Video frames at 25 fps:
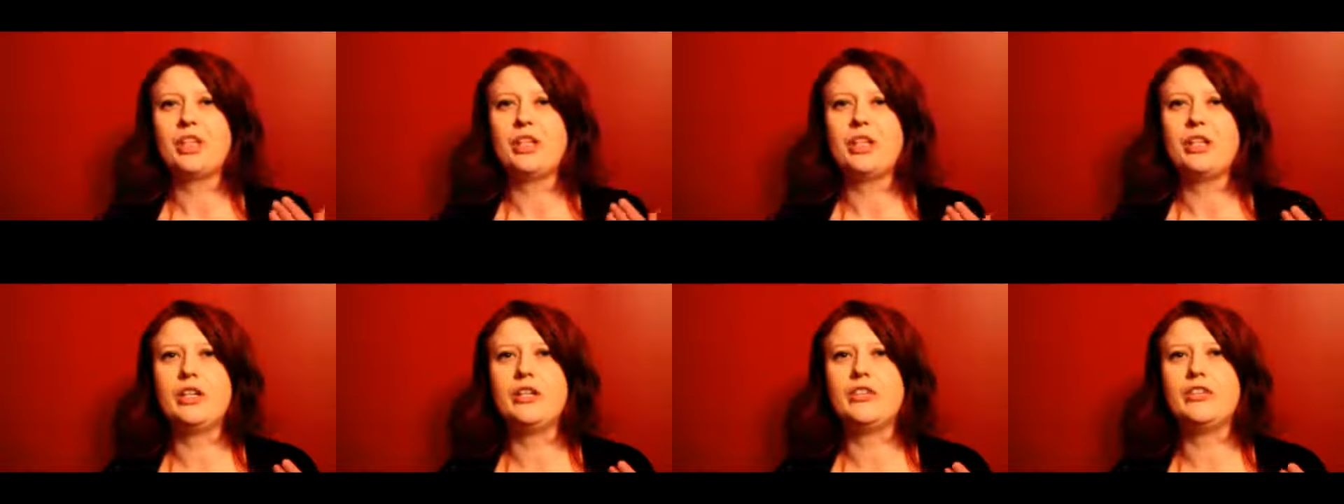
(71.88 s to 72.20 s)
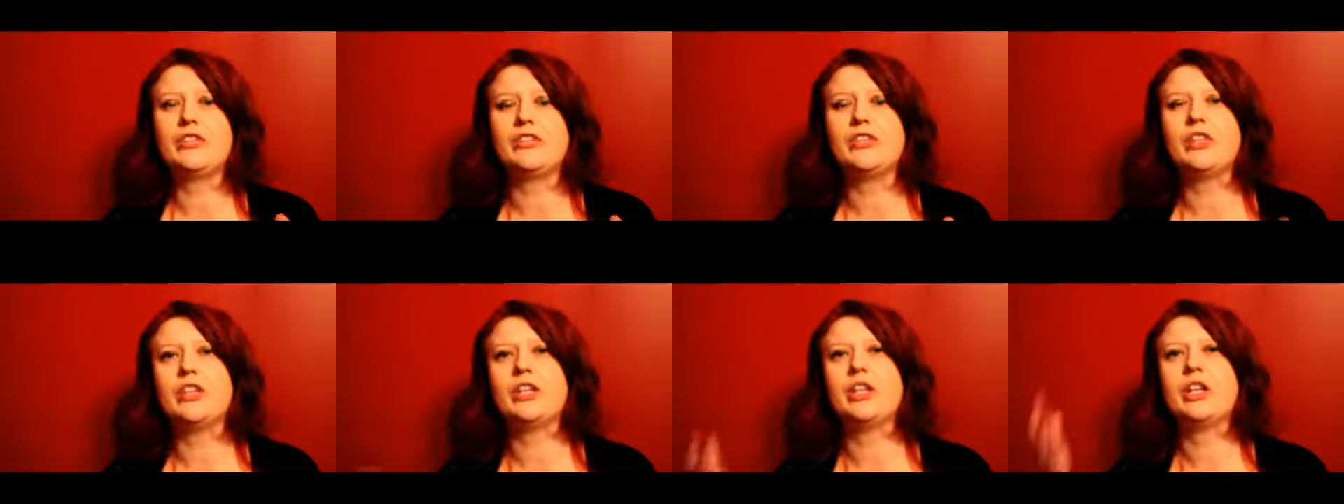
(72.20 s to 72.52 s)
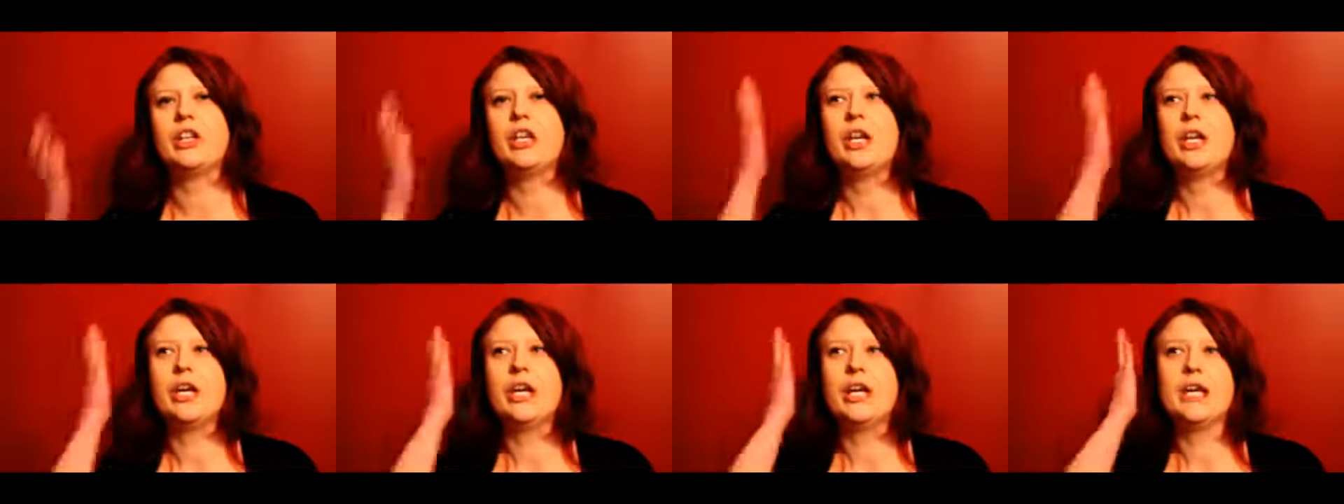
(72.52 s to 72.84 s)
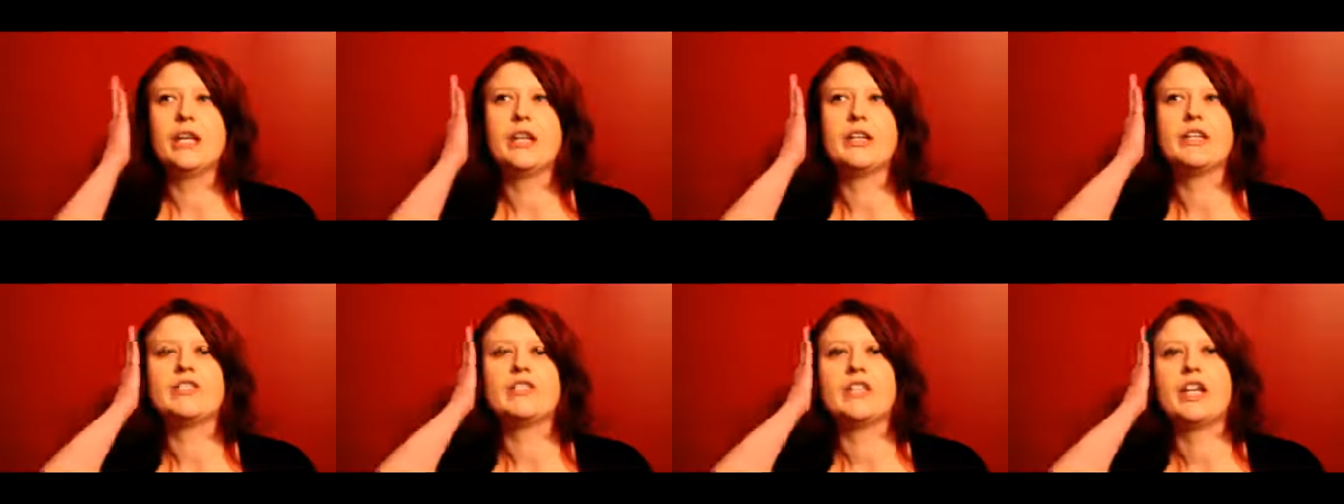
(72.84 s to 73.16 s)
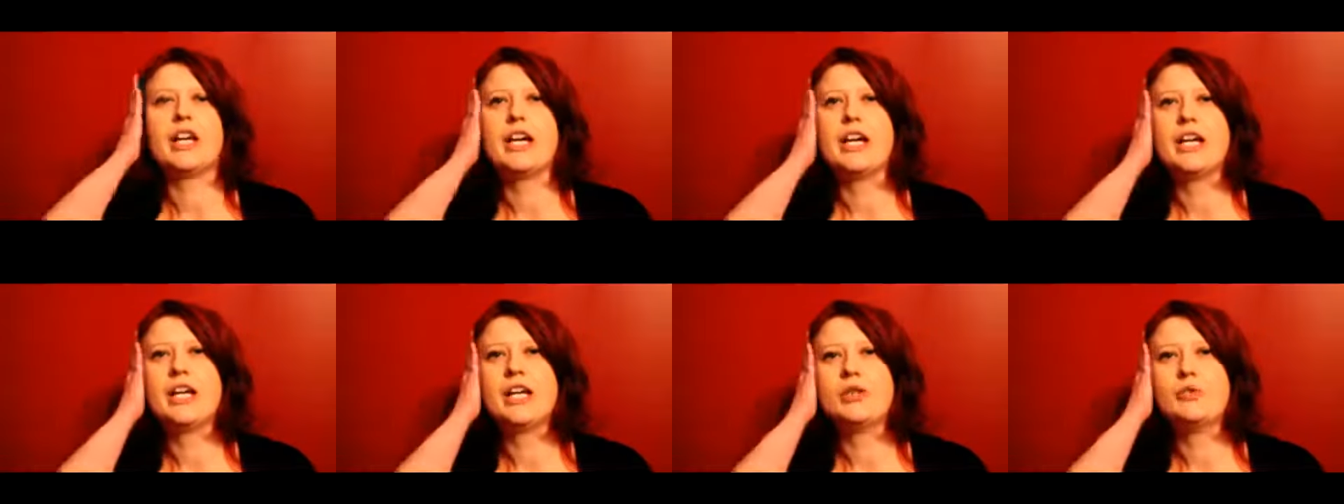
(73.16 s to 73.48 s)
is that his
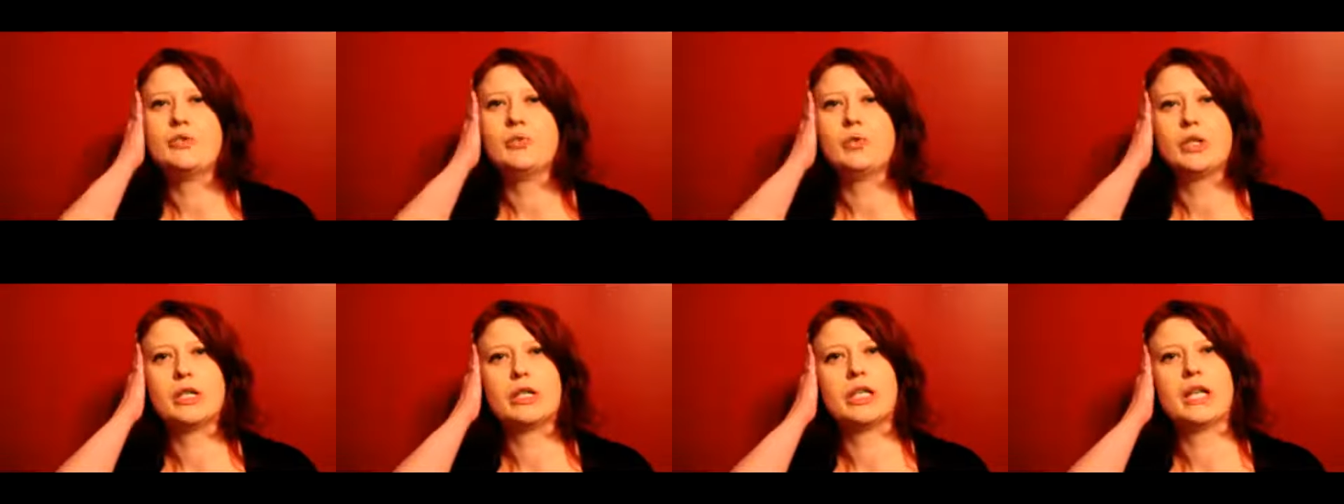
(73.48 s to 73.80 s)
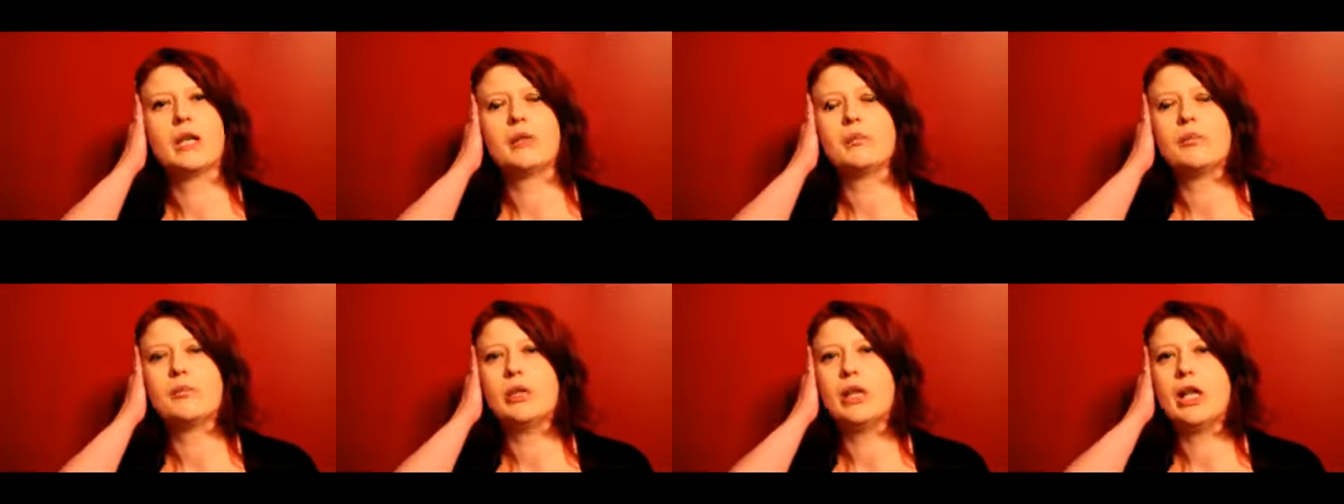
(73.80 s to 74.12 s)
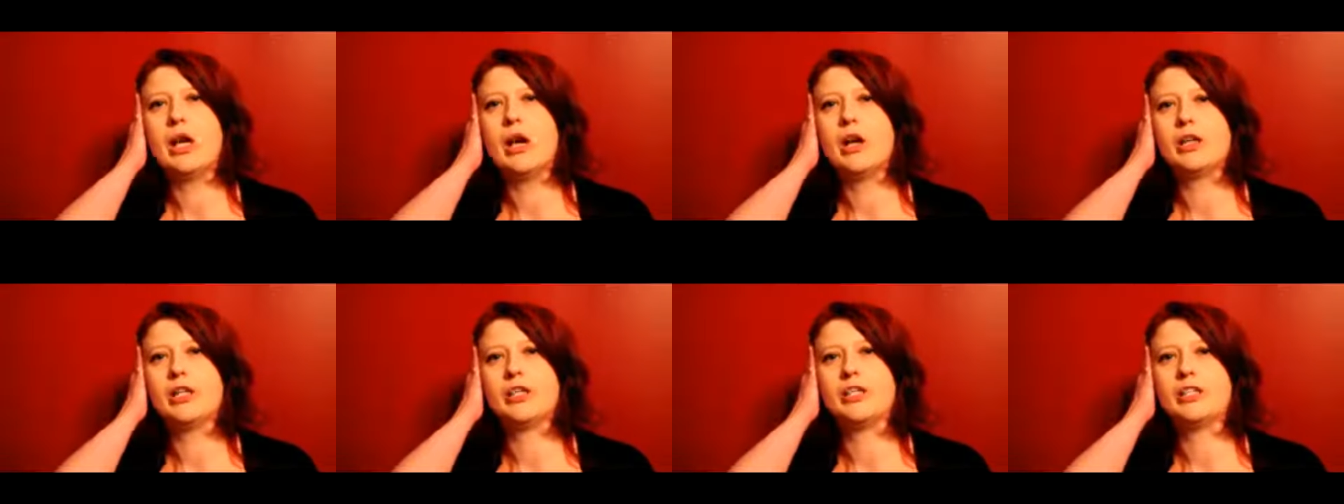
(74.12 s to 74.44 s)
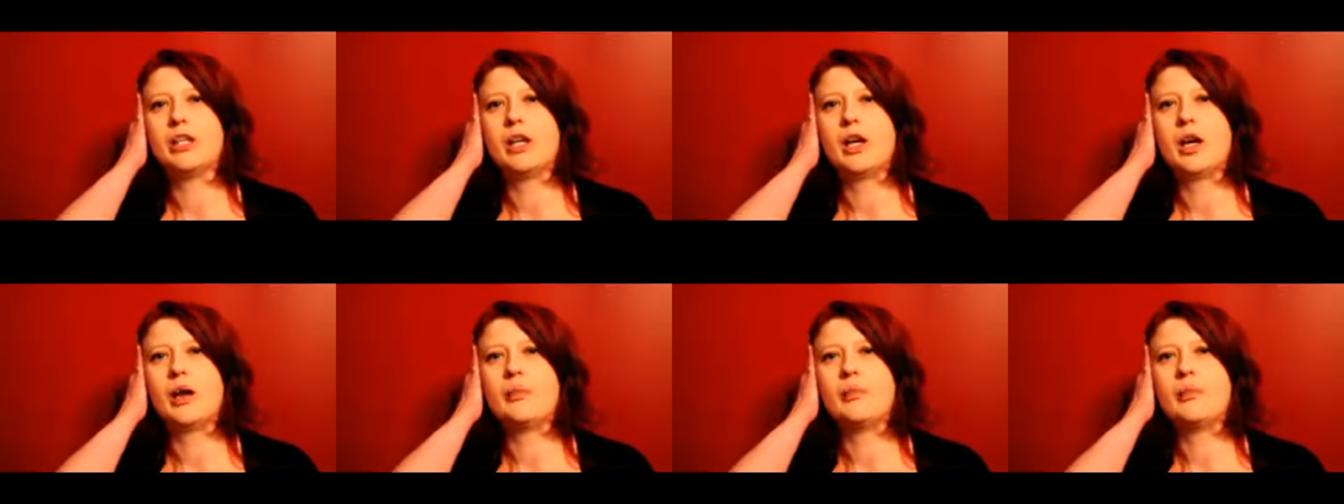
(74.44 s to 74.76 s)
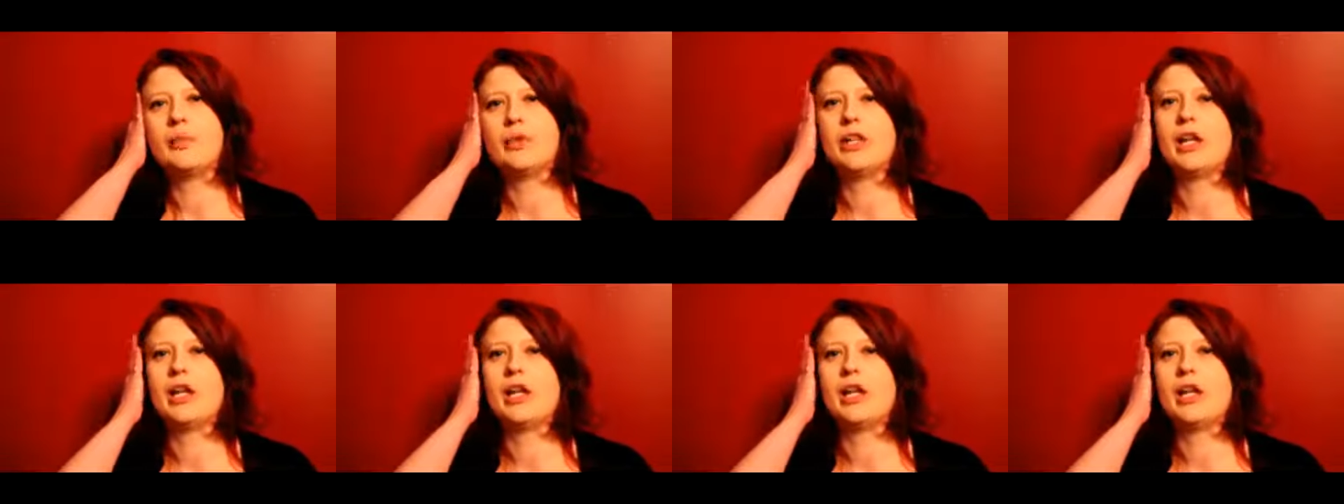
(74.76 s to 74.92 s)
head will get blocked up,